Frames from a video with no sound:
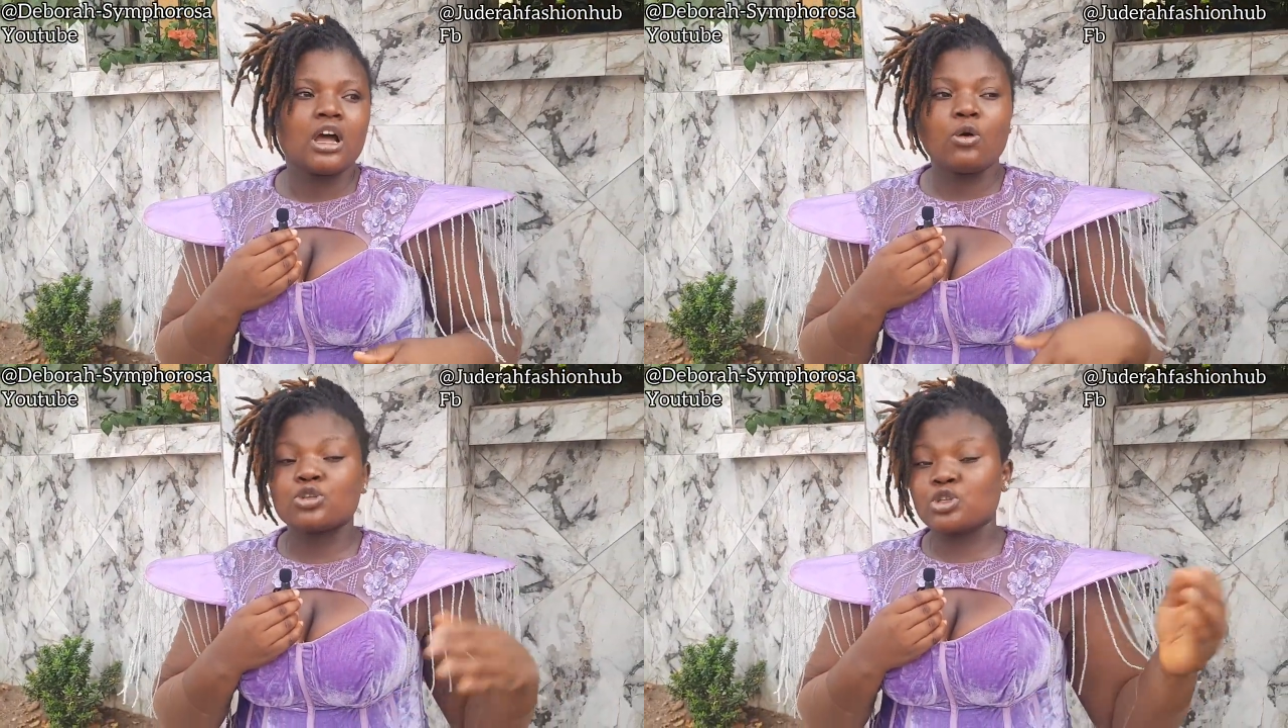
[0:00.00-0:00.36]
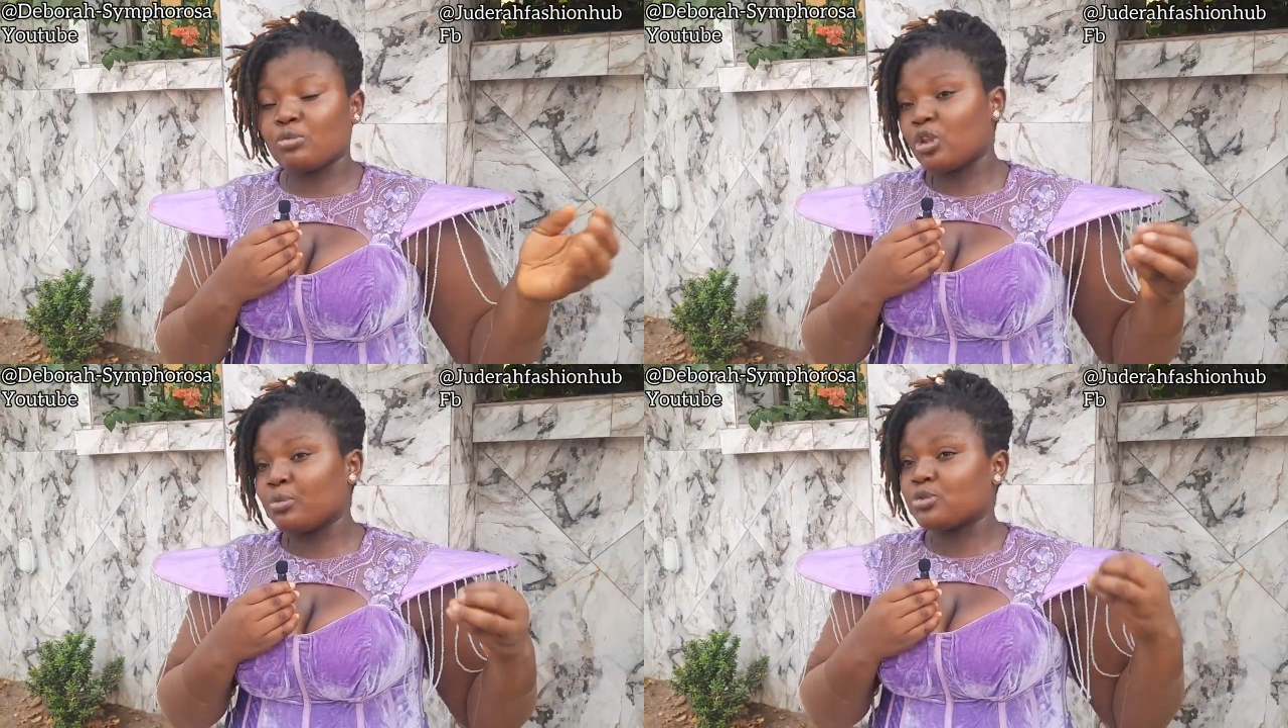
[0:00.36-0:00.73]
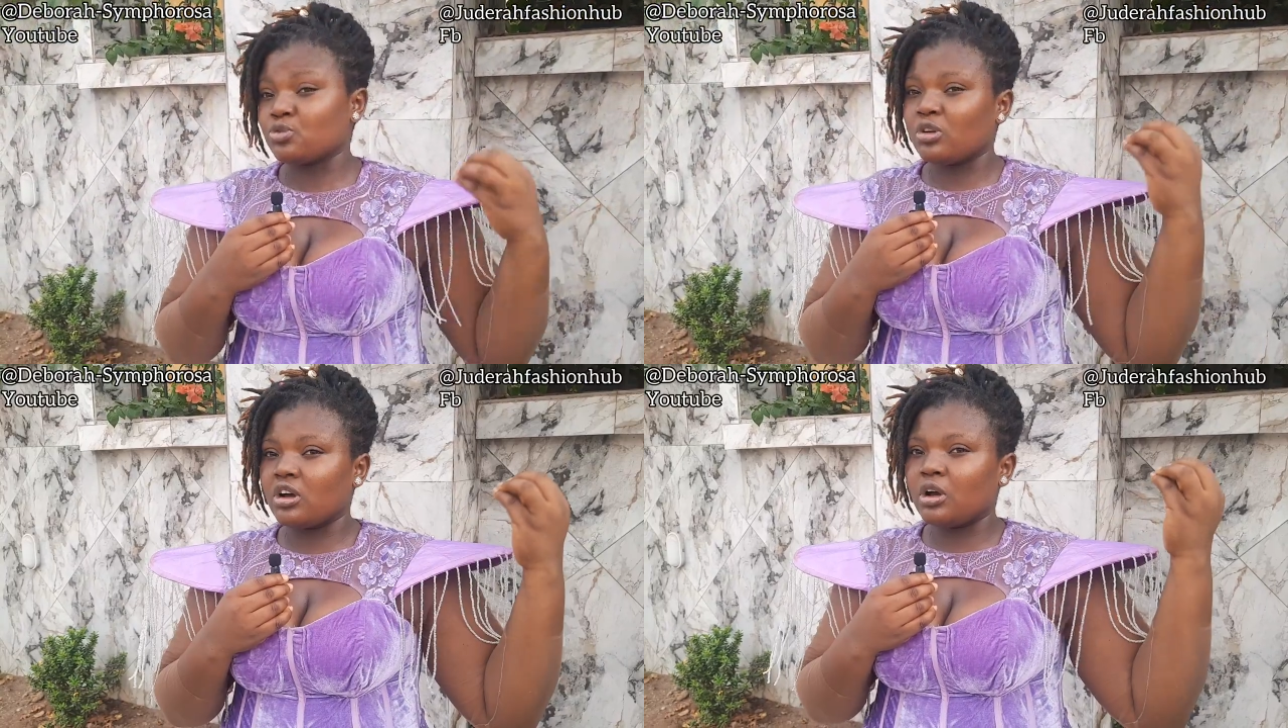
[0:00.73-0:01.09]
I was coming up
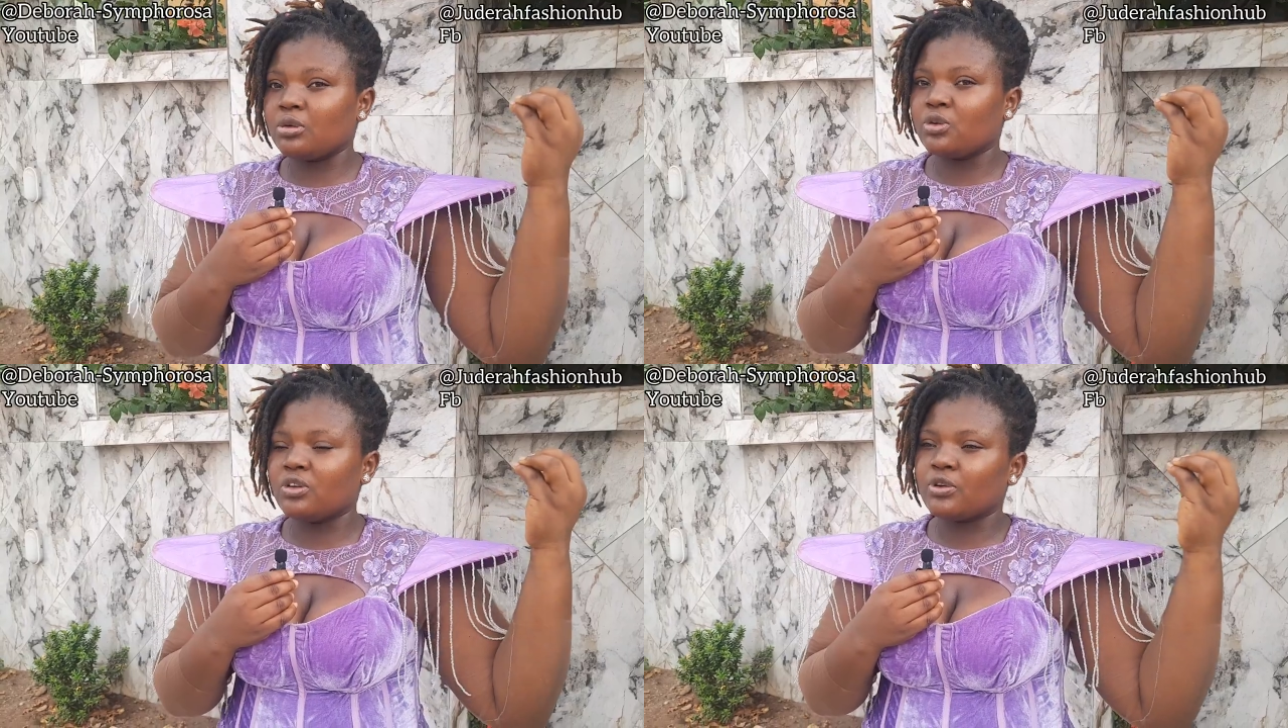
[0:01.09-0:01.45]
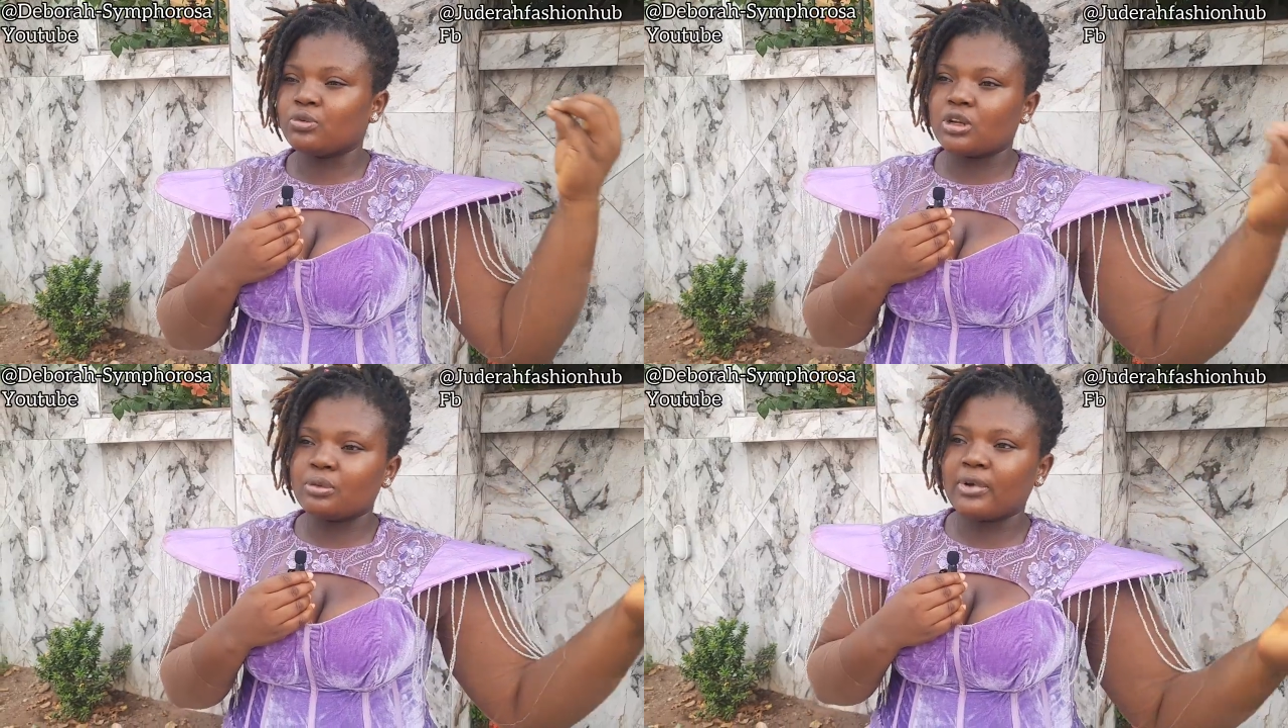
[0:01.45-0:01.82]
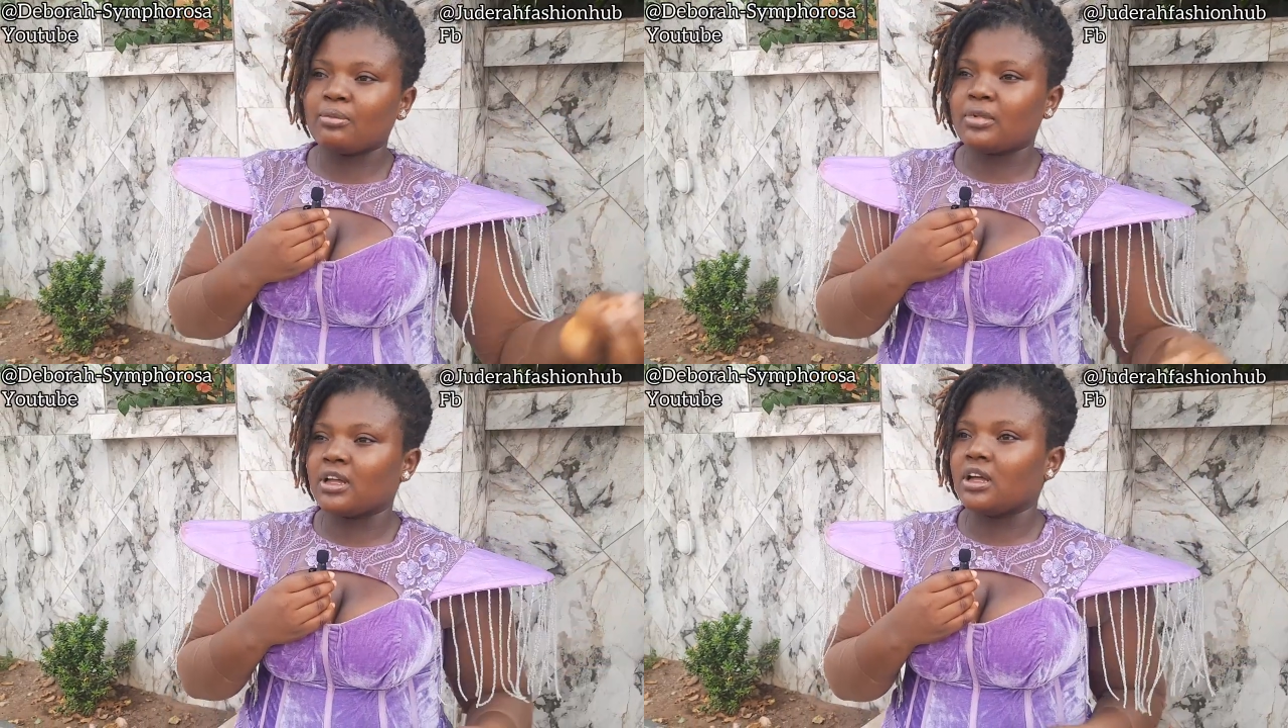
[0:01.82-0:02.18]
to all the way from
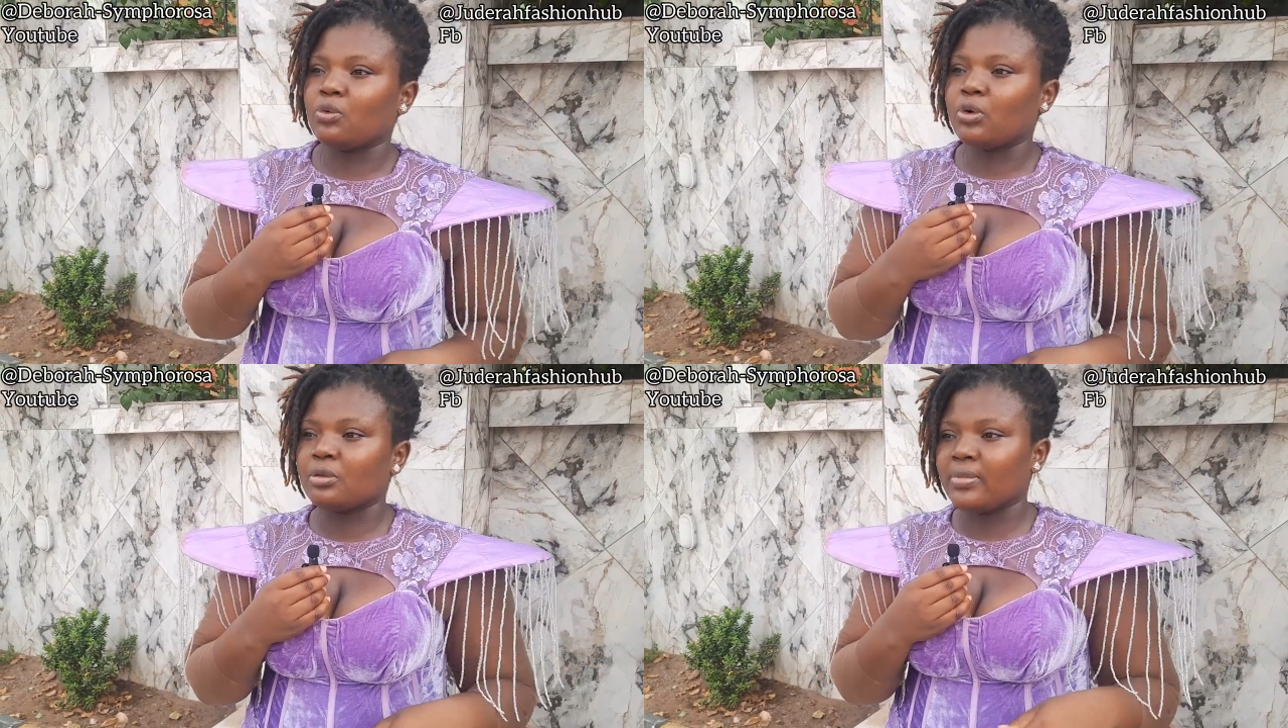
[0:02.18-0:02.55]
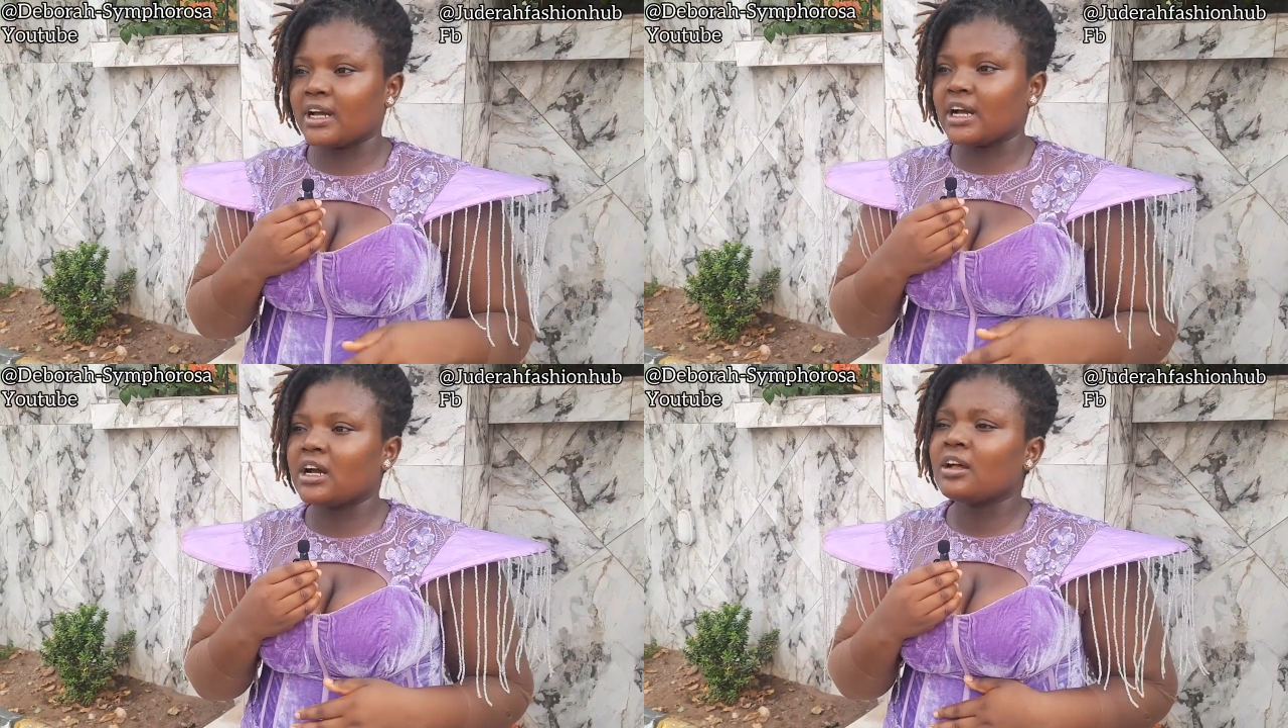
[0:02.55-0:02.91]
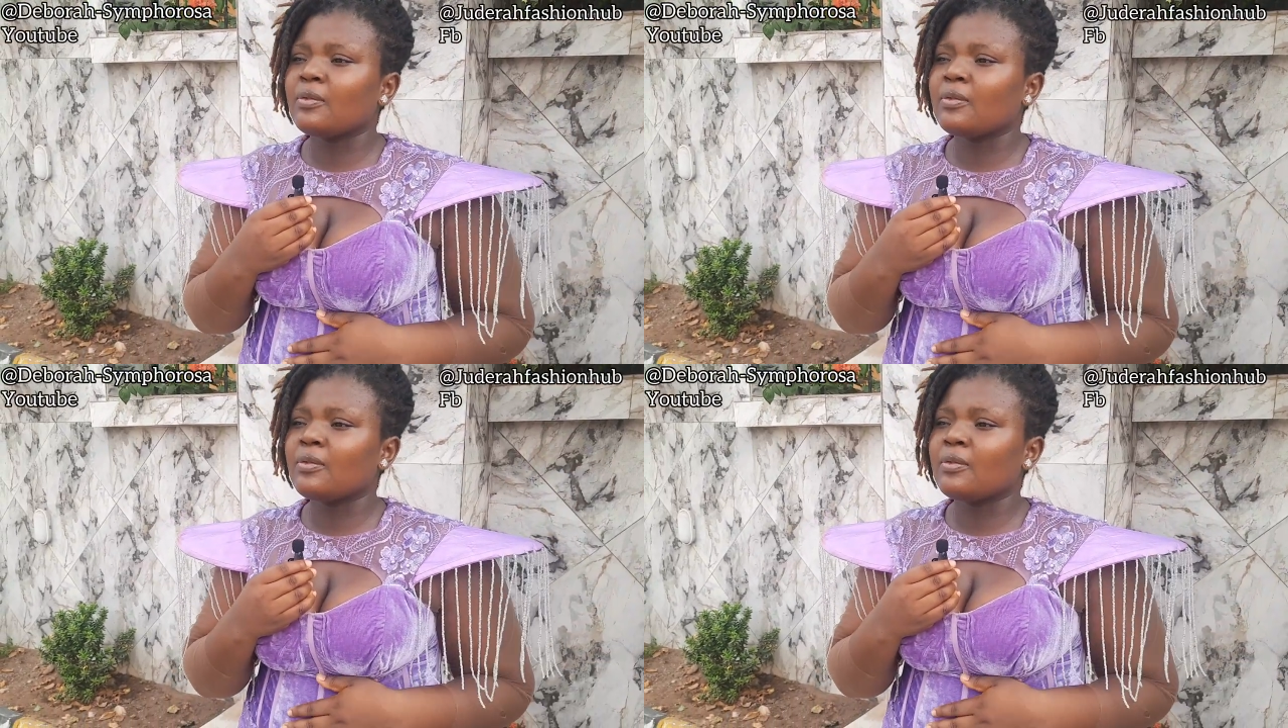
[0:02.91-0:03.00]
World Bank.